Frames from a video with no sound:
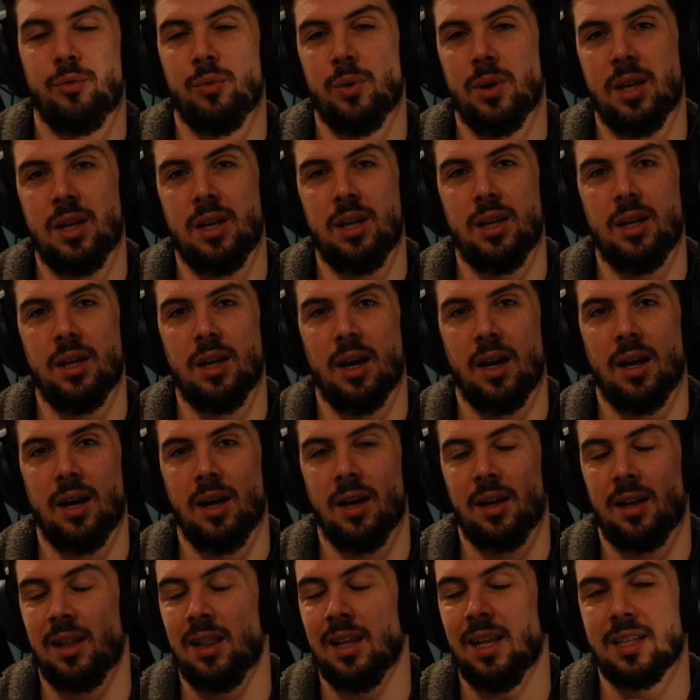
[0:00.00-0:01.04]
we are
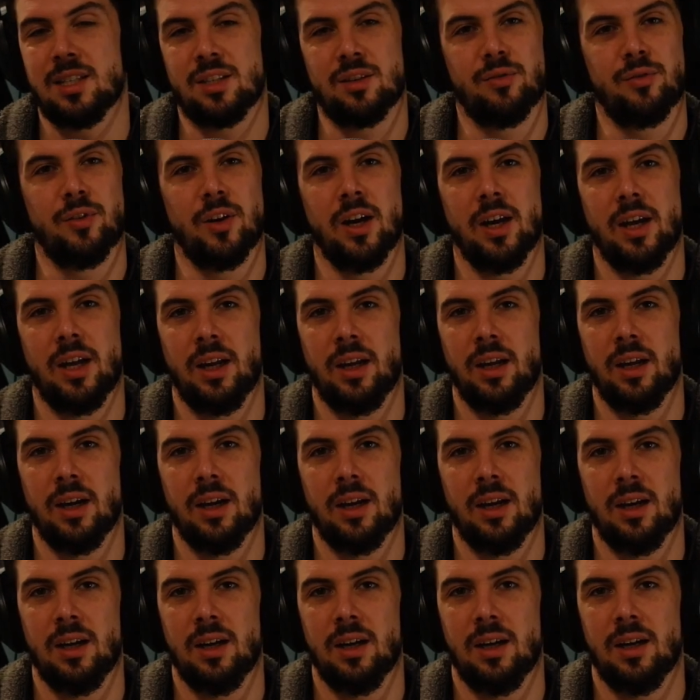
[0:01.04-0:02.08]
classifying
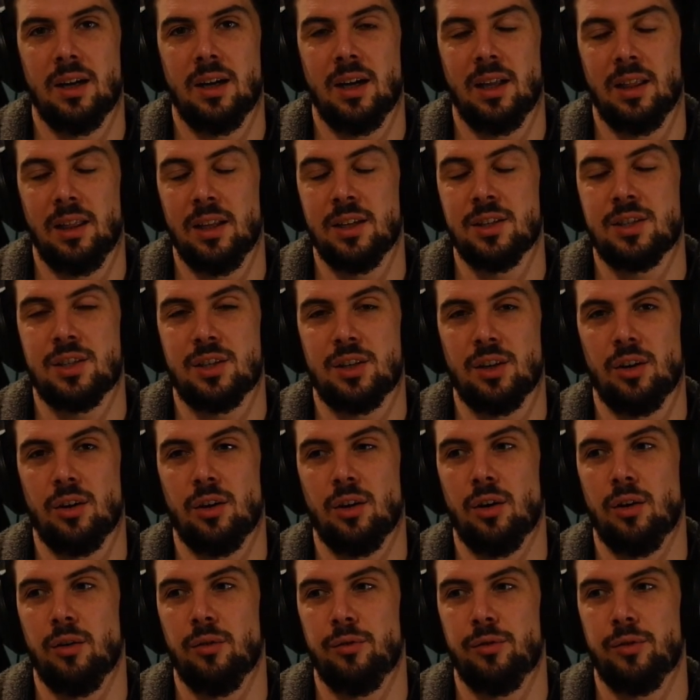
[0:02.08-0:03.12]
uh, a list
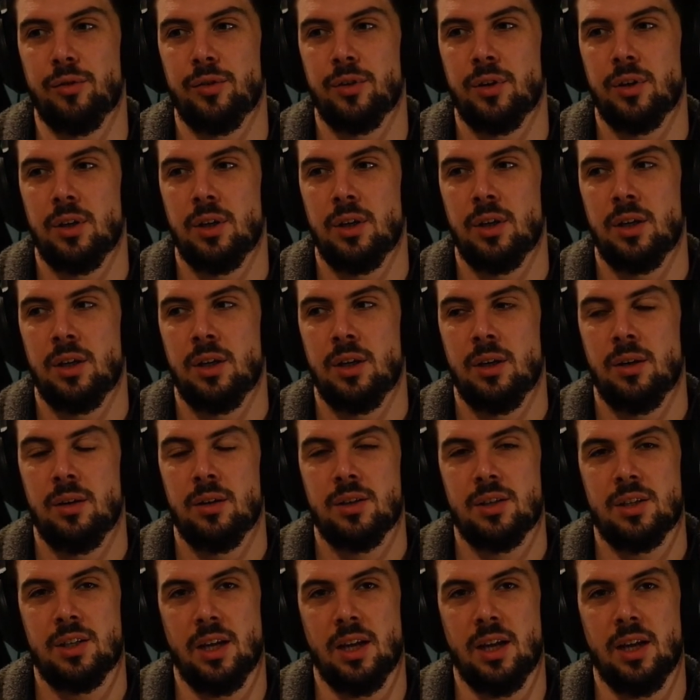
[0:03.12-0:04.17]
of,
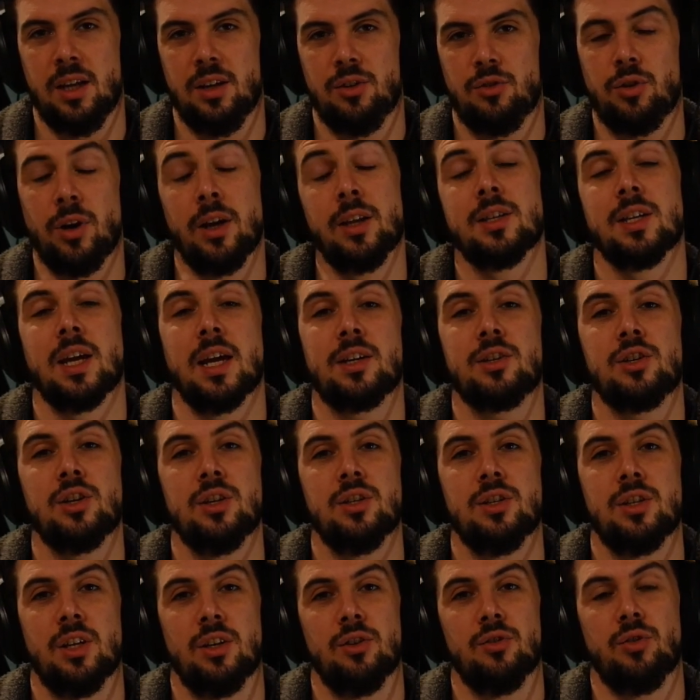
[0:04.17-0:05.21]
say,
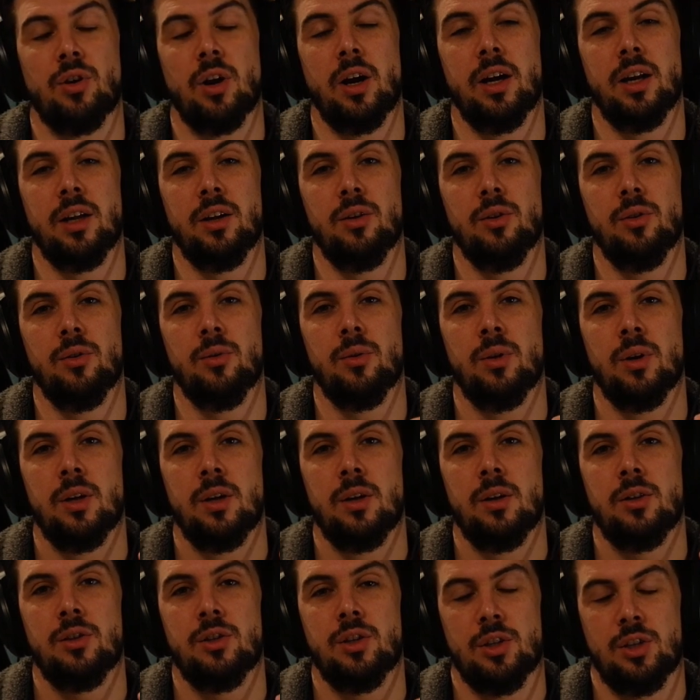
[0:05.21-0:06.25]
transactions and trying to
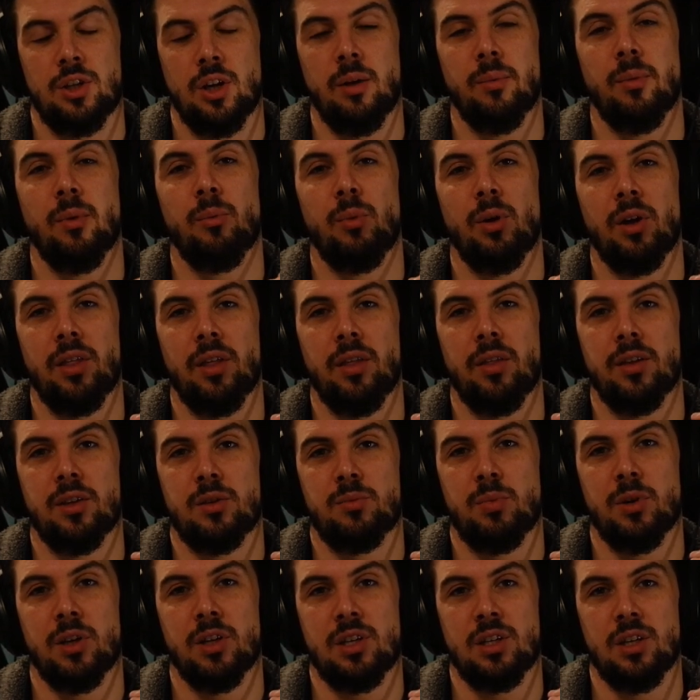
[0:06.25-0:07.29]
determine whether this
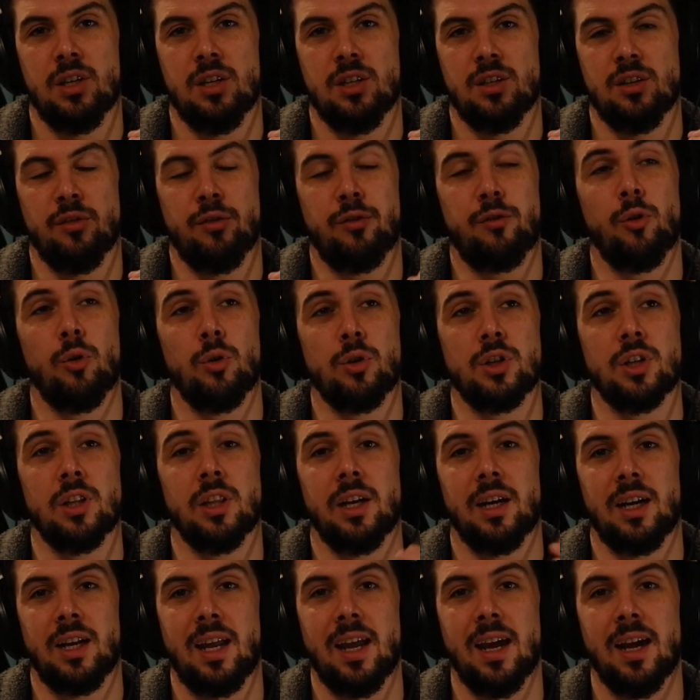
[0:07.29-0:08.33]
person is a
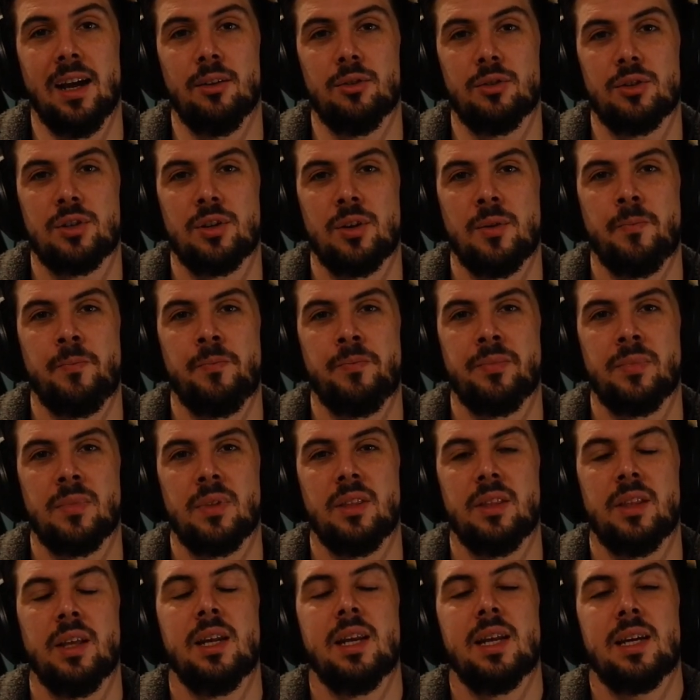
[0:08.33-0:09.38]
fraudulent account,
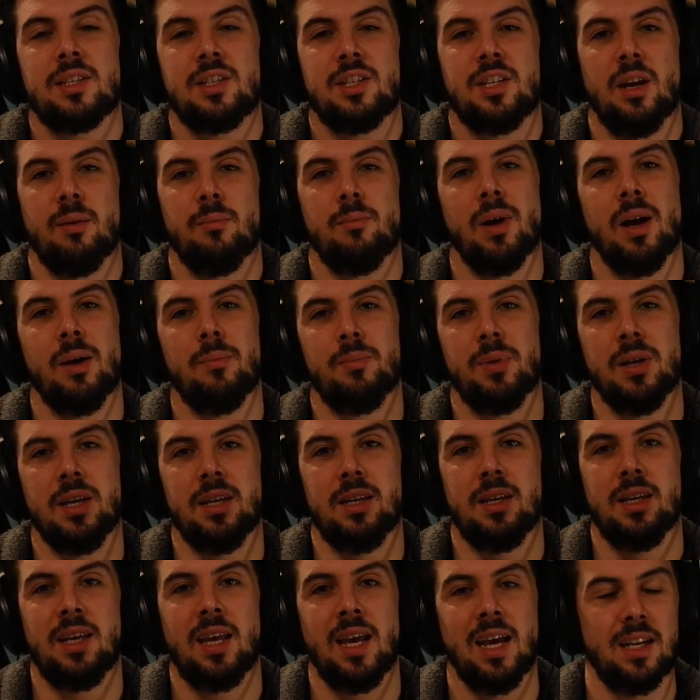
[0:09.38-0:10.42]
the next step might be
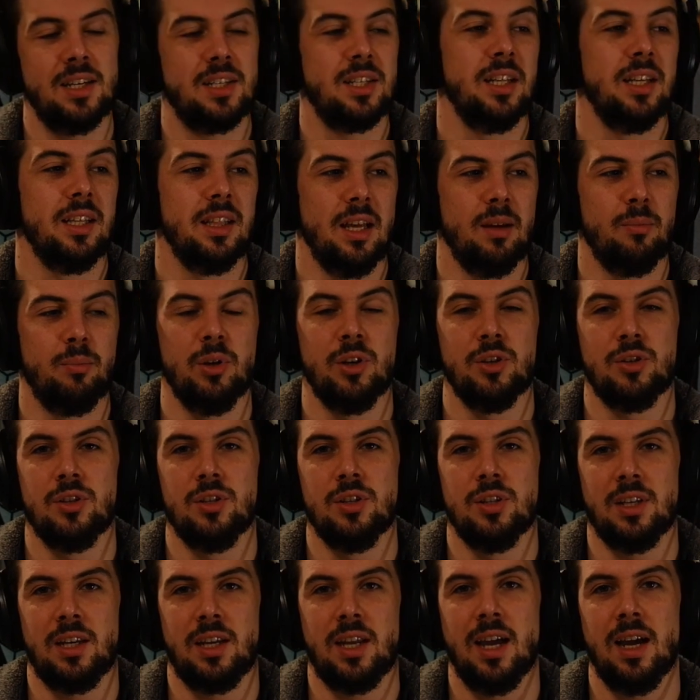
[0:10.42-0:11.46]
canceling that
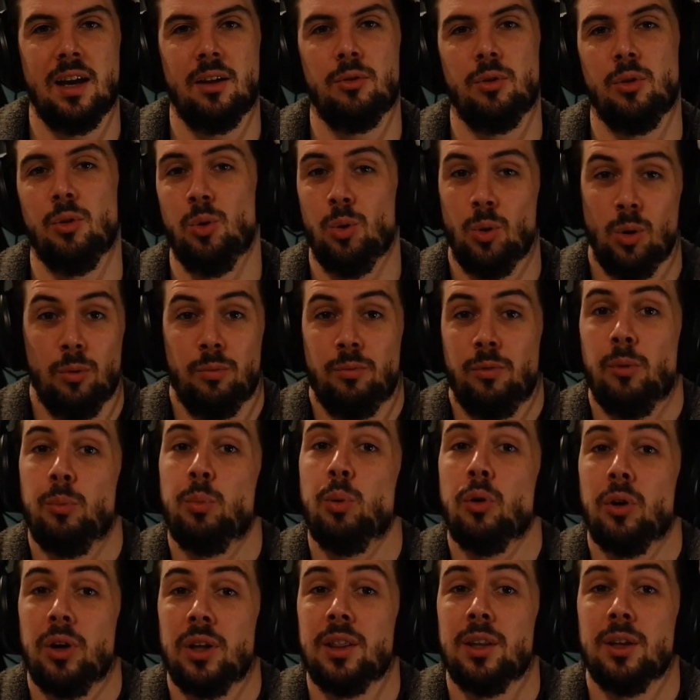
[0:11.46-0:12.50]
person's account or
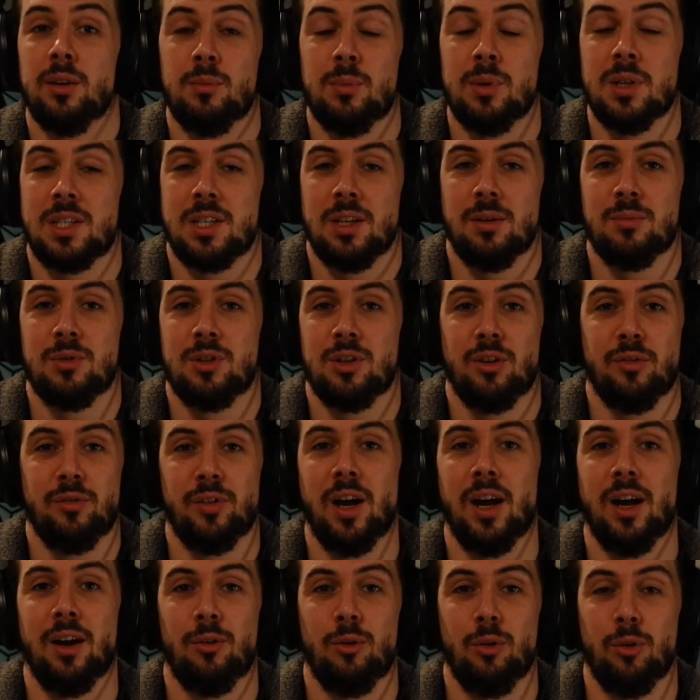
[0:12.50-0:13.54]
reporting them to some sort of
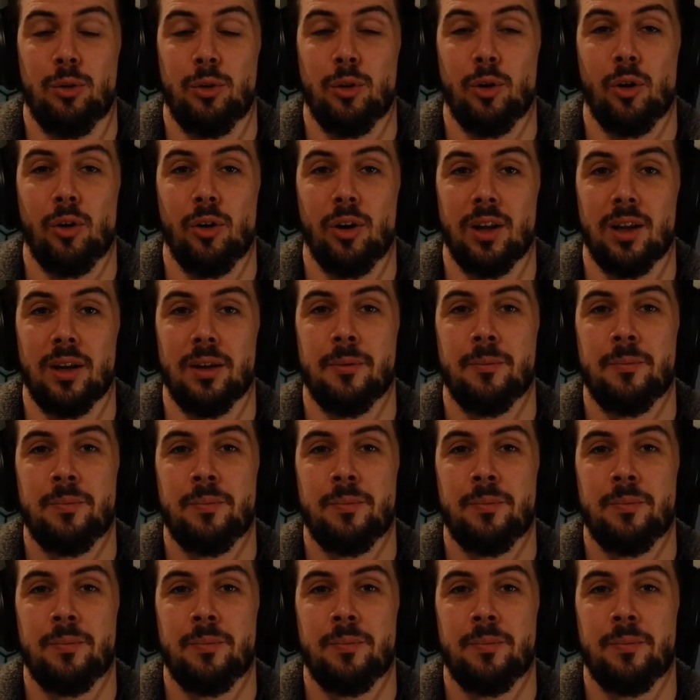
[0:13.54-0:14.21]
higher authority.